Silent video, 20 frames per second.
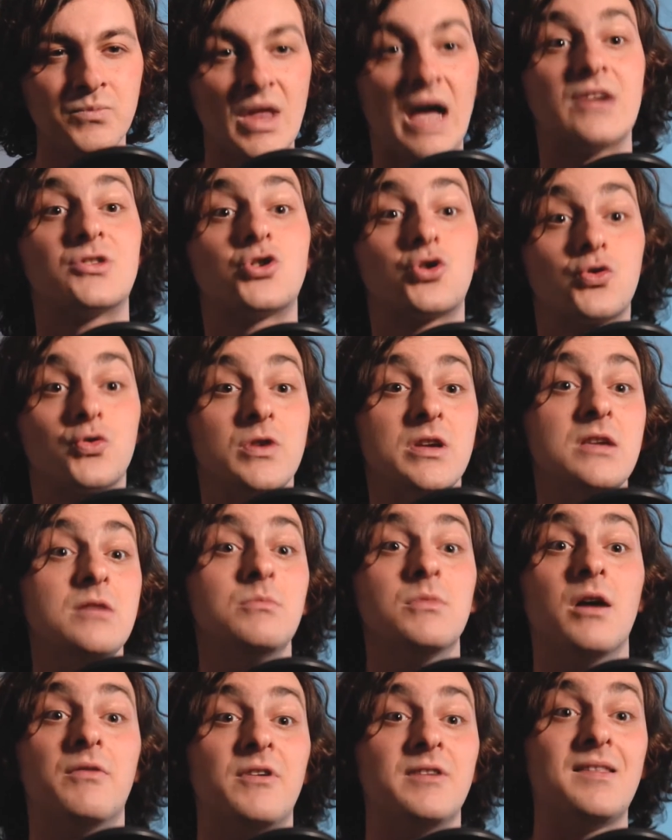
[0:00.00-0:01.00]
I
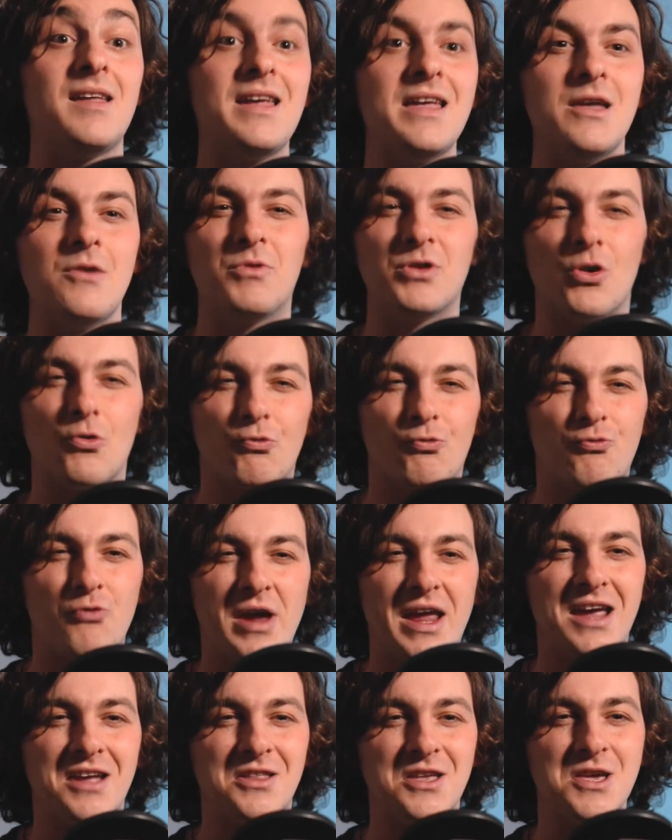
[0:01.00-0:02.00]
dream of a day when the
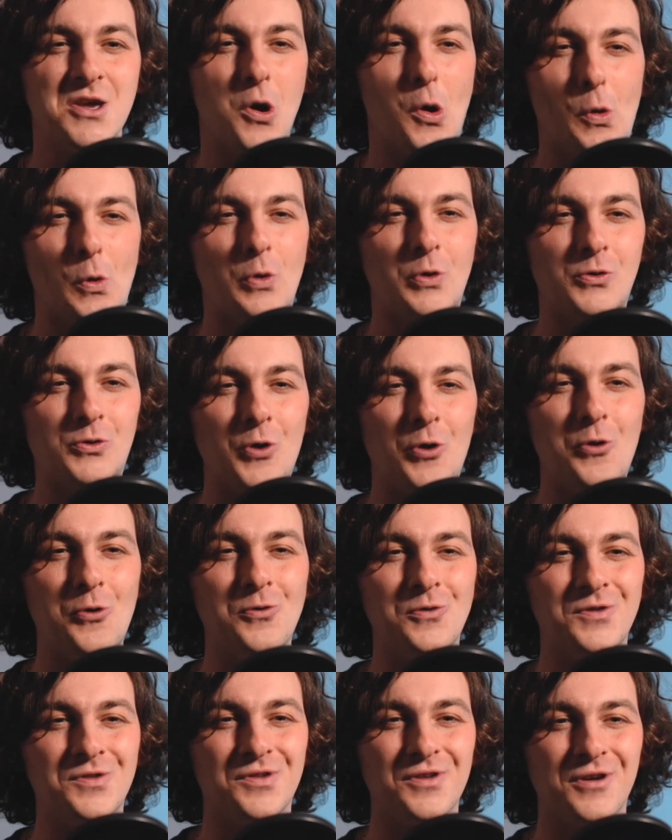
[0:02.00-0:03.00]
rickety oak
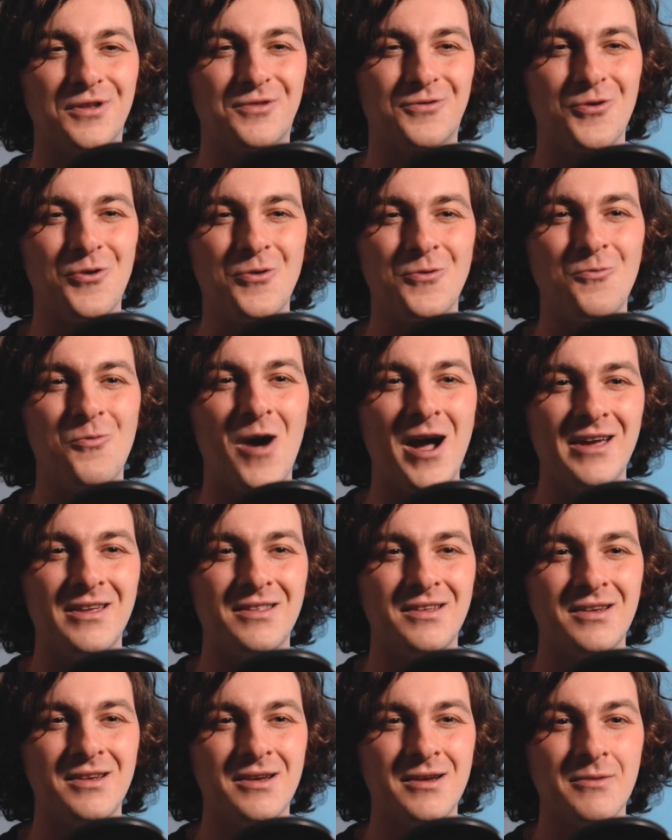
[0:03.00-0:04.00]
doors are thrown
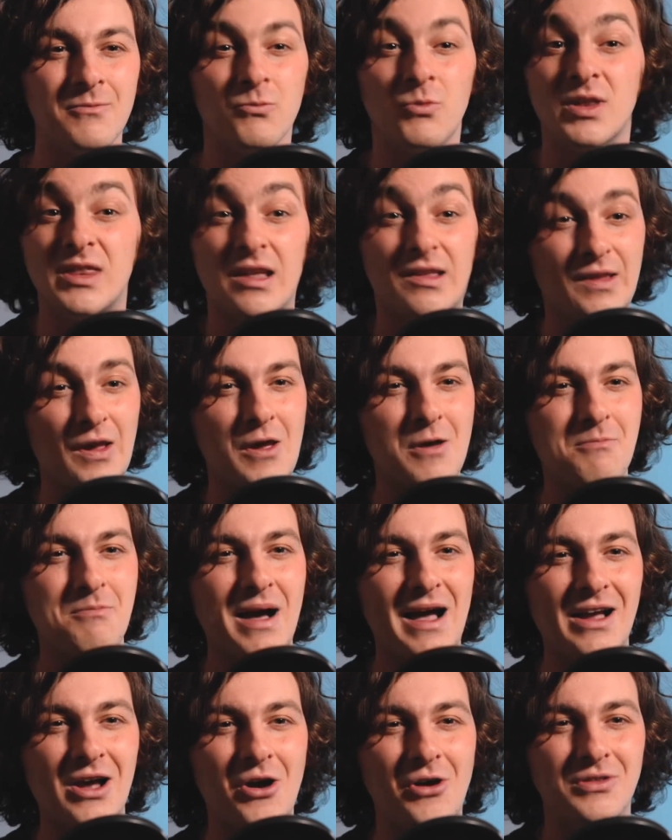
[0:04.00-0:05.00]
wide, when they turn
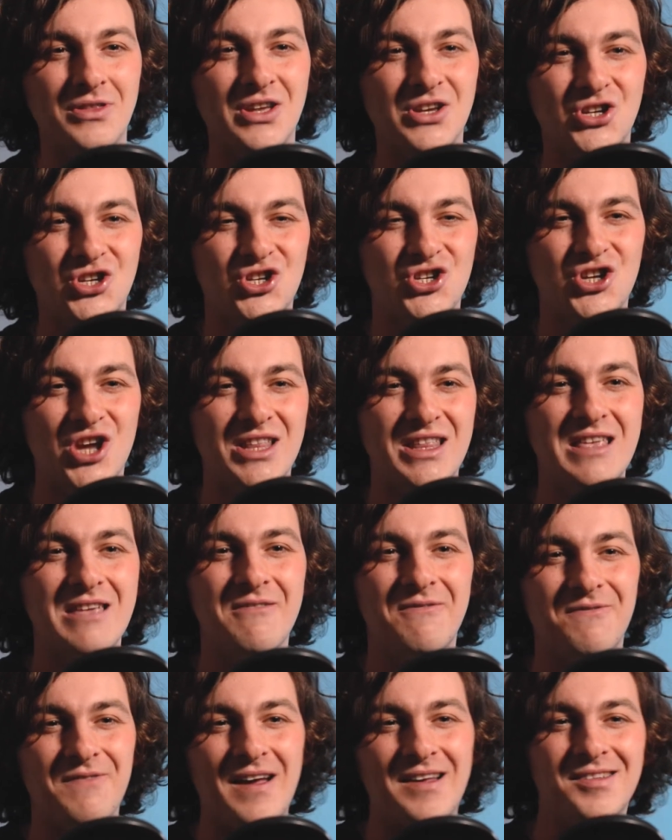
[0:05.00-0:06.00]
back on the shitty
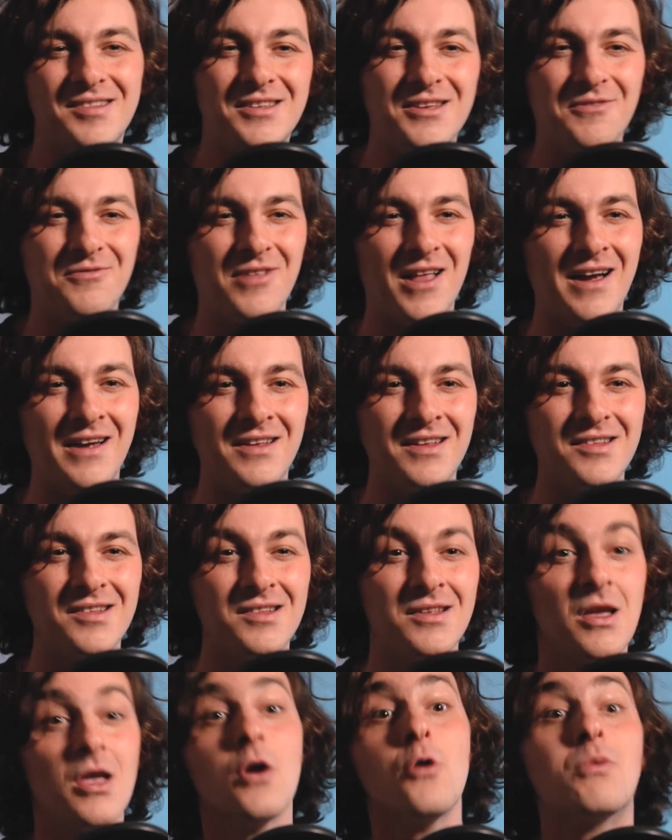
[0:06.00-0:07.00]
festive
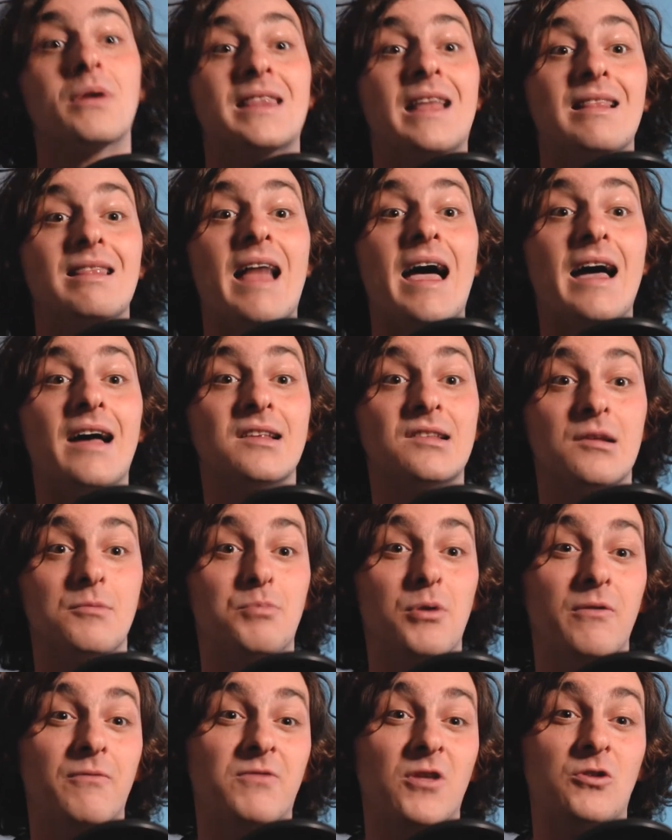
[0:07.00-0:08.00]
lights, when the letters
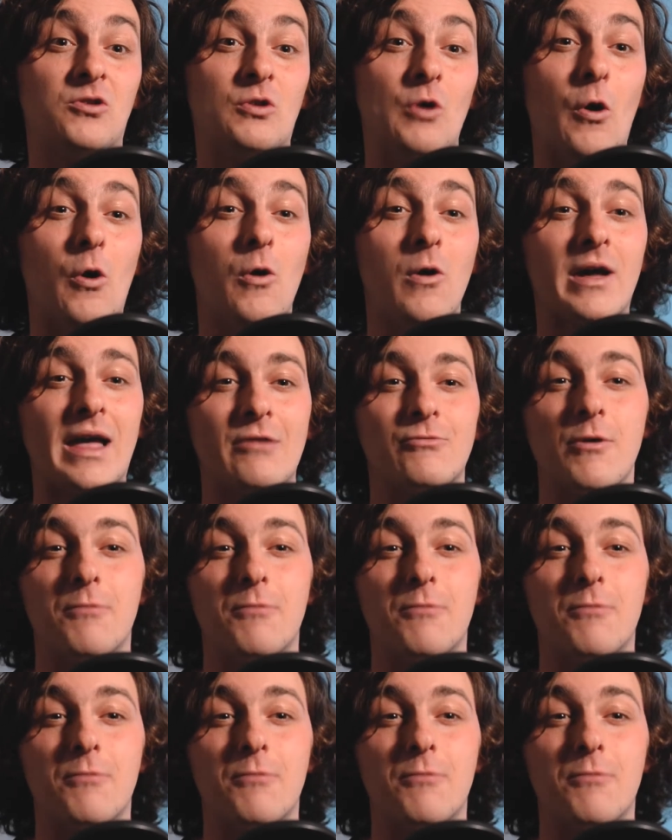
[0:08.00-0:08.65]
above the door get